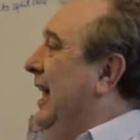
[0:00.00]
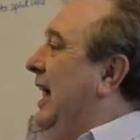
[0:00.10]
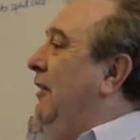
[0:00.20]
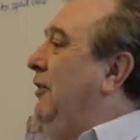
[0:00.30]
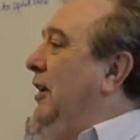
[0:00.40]

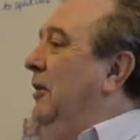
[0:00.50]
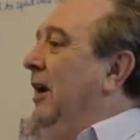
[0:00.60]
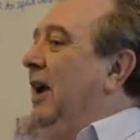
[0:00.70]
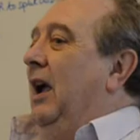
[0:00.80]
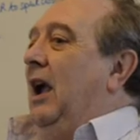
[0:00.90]
if
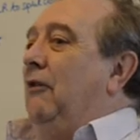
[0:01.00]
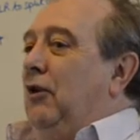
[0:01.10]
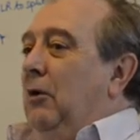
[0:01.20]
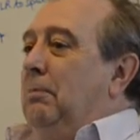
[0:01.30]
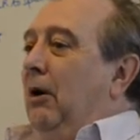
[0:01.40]

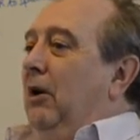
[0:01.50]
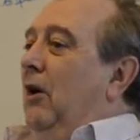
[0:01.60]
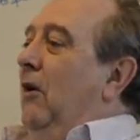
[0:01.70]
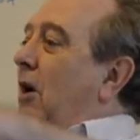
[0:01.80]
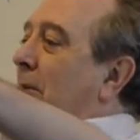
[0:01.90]
you put
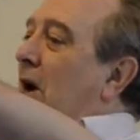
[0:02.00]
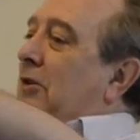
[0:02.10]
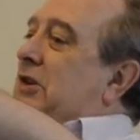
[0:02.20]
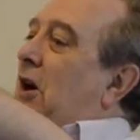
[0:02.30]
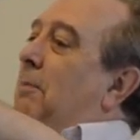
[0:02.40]
your army
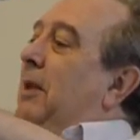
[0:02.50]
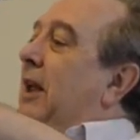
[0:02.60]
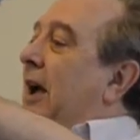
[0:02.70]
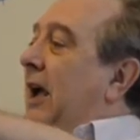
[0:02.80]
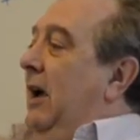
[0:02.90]
on top of
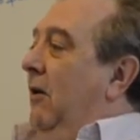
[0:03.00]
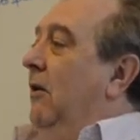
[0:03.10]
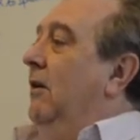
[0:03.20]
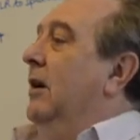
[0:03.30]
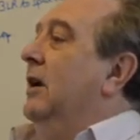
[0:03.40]
the
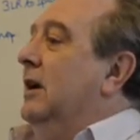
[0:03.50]
hill,